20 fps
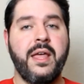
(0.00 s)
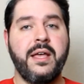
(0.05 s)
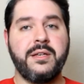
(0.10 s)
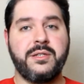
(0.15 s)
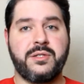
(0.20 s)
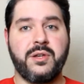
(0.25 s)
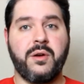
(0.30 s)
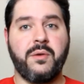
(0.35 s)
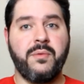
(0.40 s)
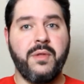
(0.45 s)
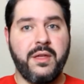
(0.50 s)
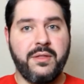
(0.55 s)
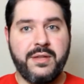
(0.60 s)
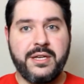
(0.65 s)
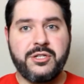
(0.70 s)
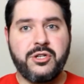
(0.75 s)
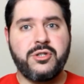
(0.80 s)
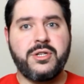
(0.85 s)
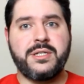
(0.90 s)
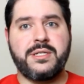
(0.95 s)
So
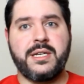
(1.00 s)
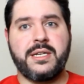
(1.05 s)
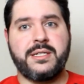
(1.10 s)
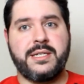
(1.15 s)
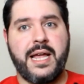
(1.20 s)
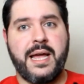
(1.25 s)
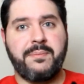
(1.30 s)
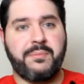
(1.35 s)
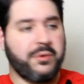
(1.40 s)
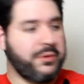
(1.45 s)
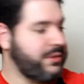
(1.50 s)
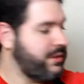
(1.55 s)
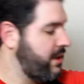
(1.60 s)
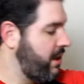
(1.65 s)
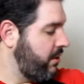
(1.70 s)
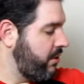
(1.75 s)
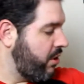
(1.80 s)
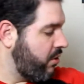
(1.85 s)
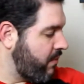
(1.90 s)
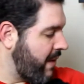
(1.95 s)
these are just examples.
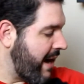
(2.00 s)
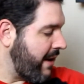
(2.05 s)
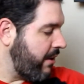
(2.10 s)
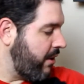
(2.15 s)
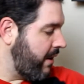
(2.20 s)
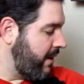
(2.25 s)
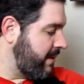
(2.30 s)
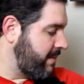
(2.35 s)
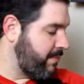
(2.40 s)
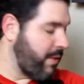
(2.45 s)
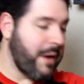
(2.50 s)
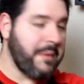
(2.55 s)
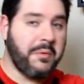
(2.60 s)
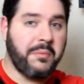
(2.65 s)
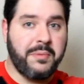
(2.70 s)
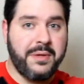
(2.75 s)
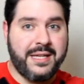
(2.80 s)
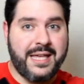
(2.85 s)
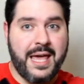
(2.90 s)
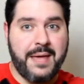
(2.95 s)
Your router is
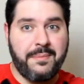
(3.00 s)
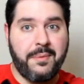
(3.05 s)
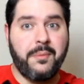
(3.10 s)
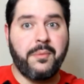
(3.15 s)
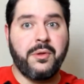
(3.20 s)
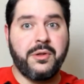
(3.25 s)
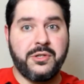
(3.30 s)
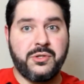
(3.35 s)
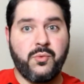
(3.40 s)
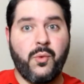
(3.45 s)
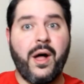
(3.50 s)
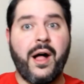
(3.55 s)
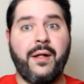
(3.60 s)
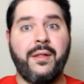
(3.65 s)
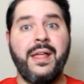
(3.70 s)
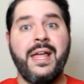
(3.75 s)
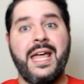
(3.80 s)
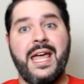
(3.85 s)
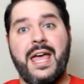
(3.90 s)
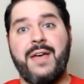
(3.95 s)
probably capable as
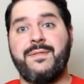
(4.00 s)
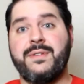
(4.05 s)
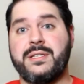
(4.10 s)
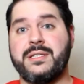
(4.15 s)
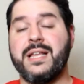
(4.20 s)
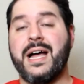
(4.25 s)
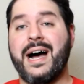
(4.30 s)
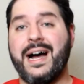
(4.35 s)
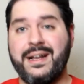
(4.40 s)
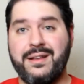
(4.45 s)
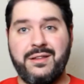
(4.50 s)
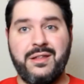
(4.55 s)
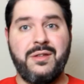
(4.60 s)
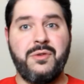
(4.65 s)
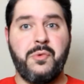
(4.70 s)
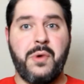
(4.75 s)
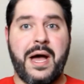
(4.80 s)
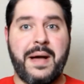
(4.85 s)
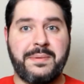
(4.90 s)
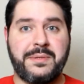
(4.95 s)
well. If it's not,
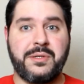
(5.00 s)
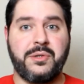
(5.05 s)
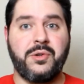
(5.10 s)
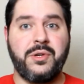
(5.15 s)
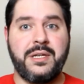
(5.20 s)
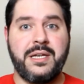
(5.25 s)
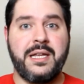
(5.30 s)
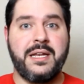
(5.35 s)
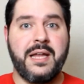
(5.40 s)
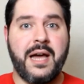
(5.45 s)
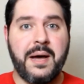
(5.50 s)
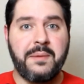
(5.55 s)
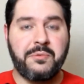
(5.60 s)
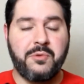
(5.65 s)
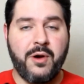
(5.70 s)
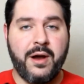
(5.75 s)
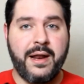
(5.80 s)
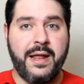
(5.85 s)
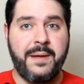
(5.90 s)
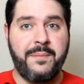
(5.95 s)
you absolutely need to
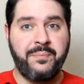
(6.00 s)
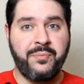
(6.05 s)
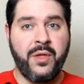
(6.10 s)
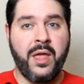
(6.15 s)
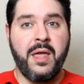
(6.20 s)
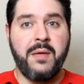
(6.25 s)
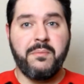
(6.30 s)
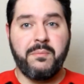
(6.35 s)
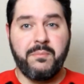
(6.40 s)
upgrade it.